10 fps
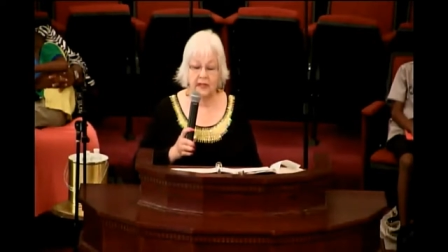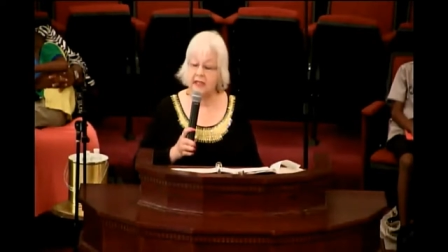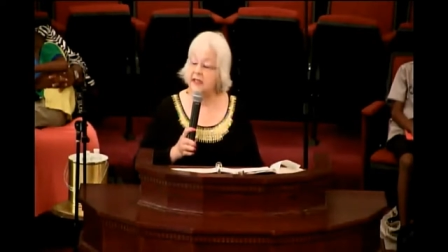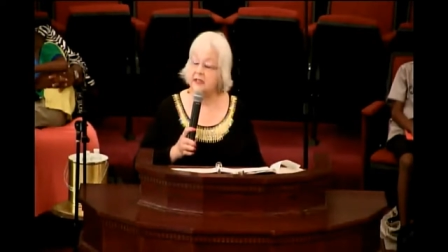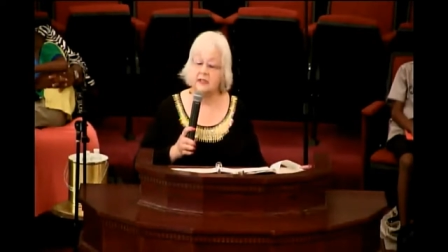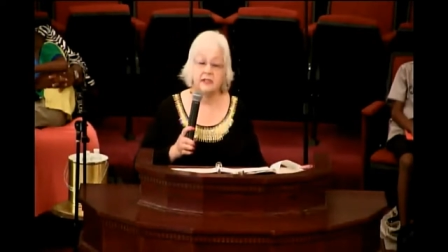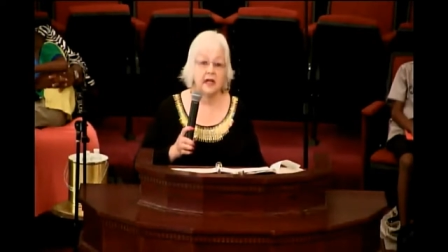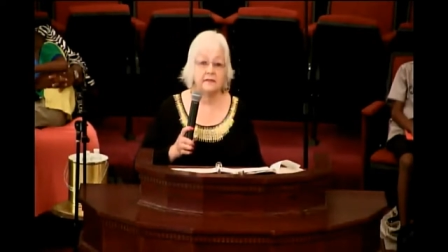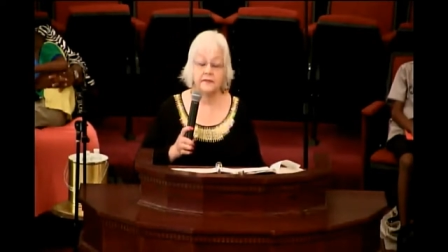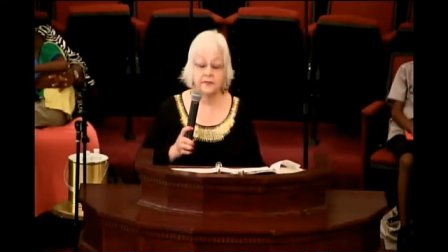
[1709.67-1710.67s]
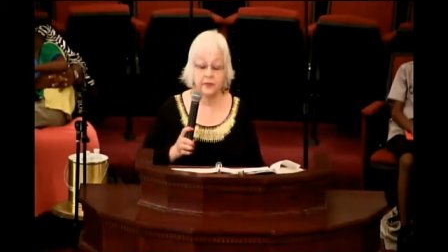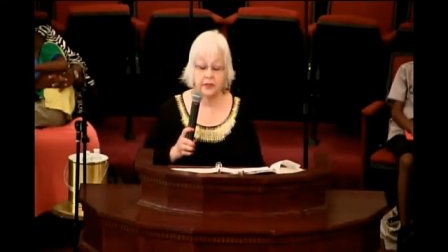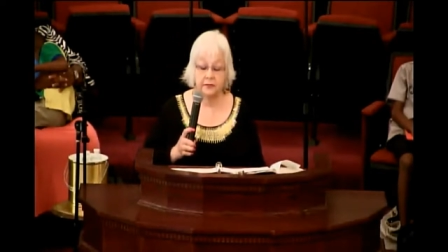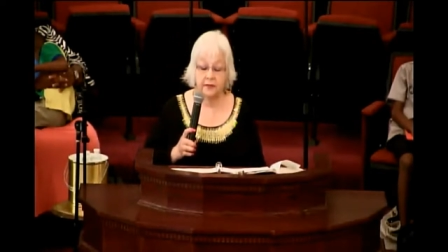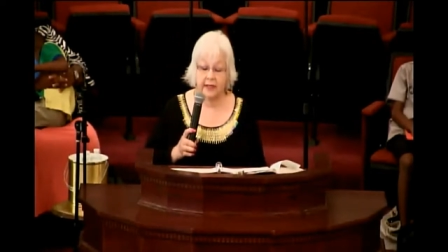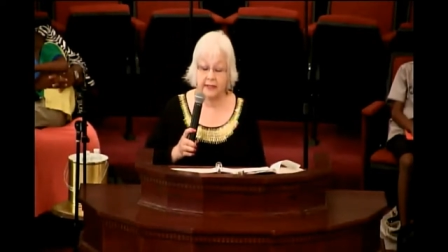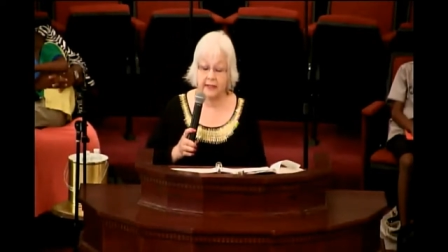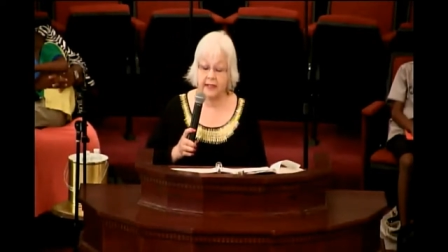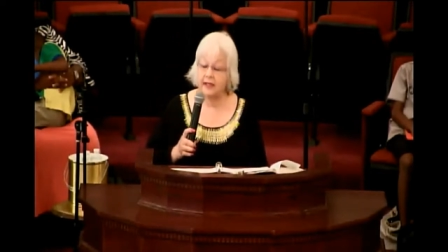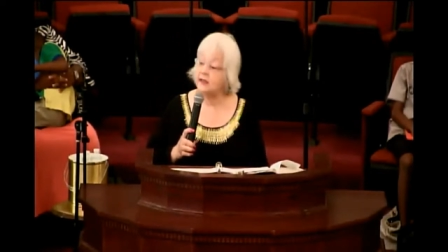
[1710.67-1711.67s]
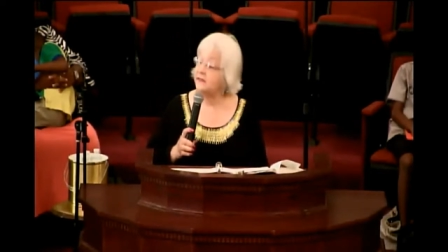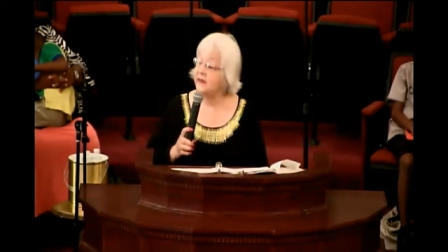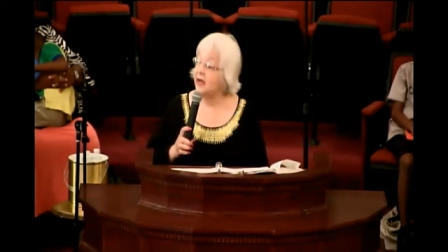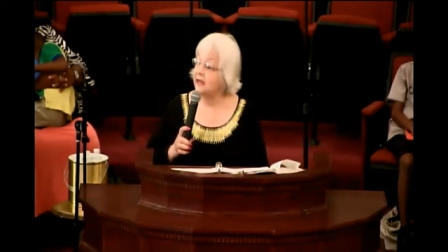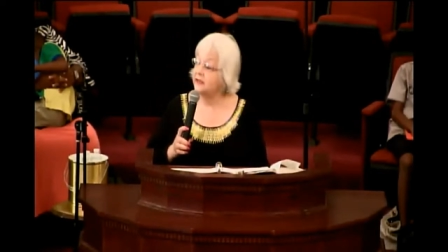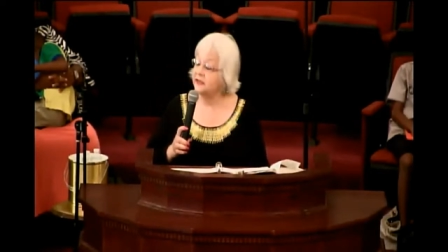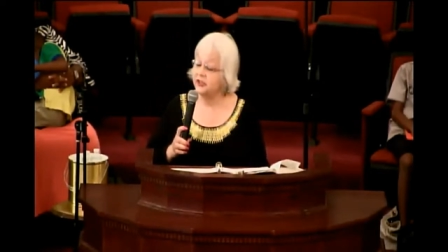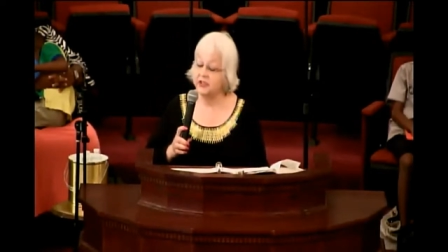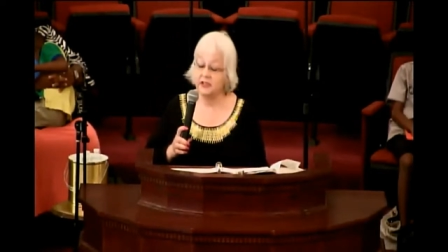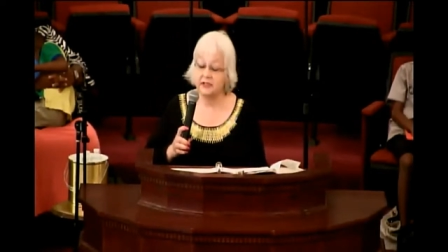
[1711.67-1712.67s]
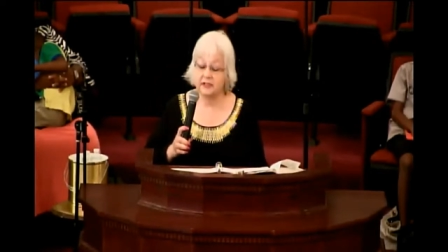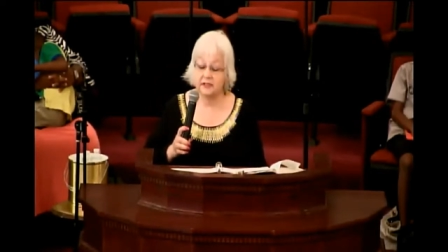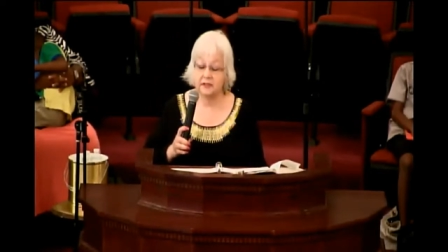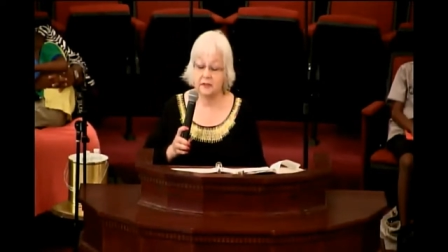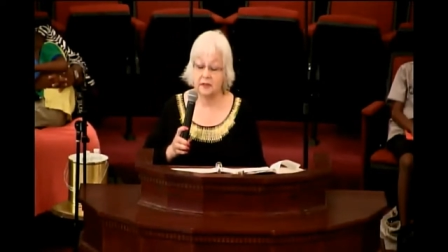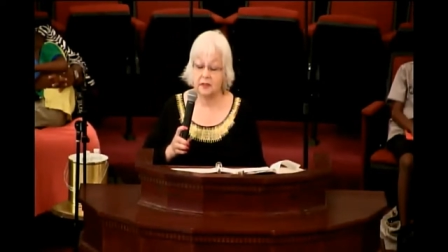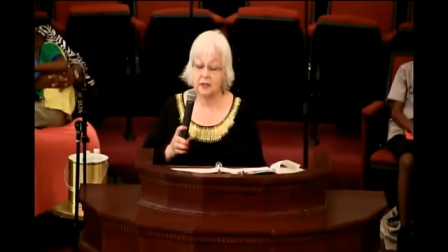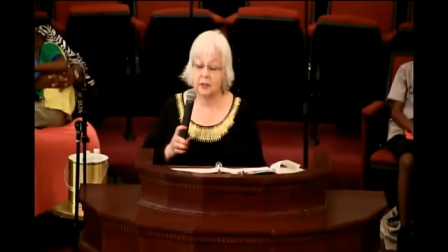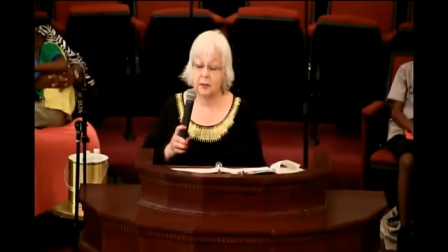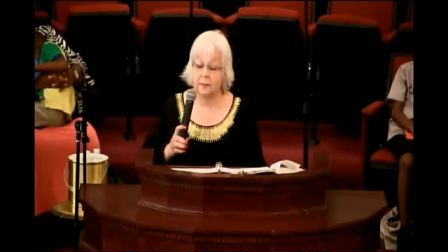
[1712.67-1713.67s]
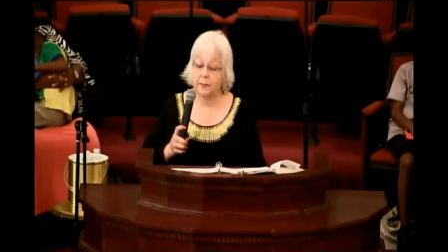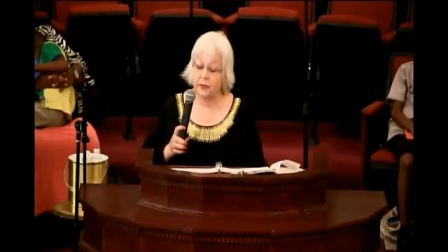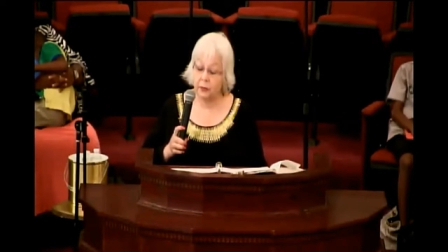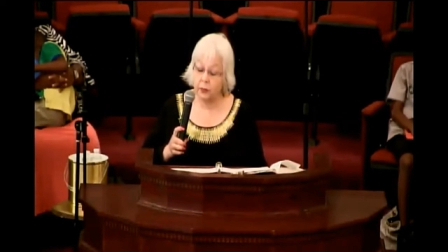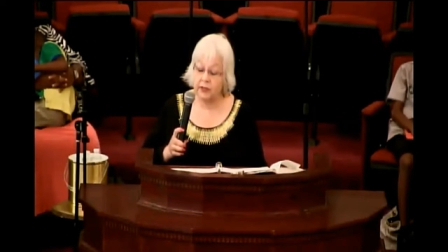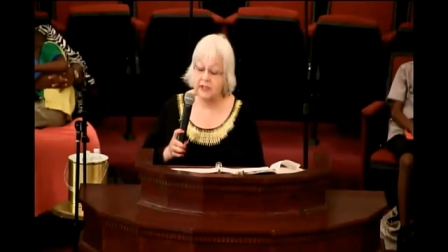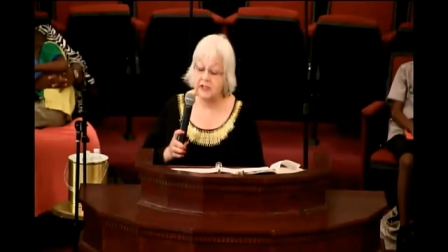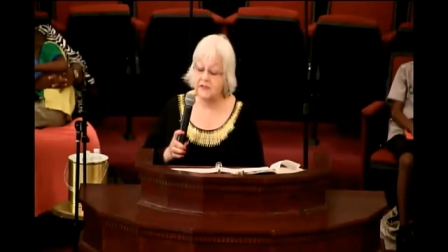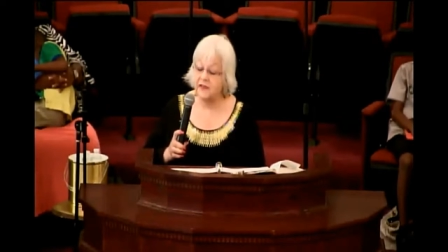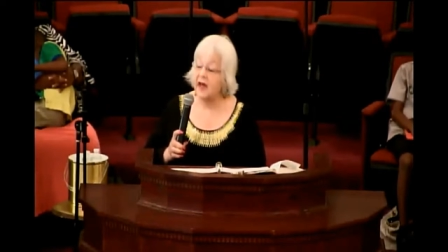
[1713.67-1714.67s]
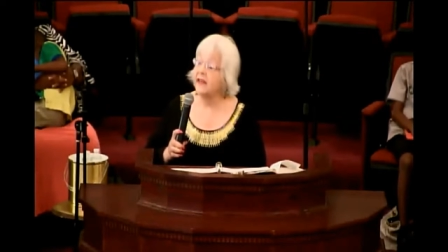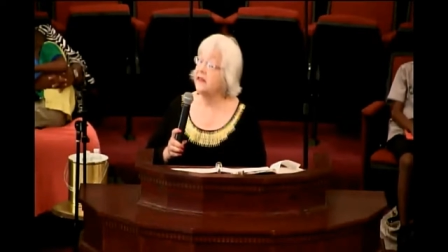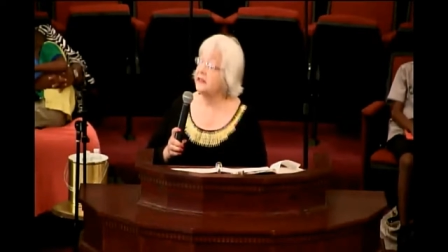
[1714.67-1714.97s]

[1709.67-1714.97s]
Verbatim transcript: He is not free right now to follow Jesus, but when his father